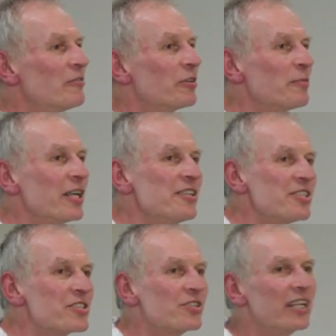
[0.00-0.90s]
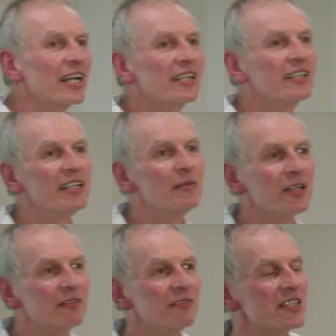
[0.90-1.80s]
from industry and
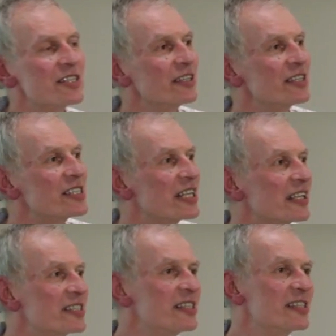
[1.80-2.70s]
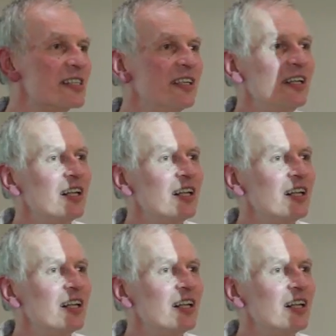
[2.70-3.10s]
academia and various other sectors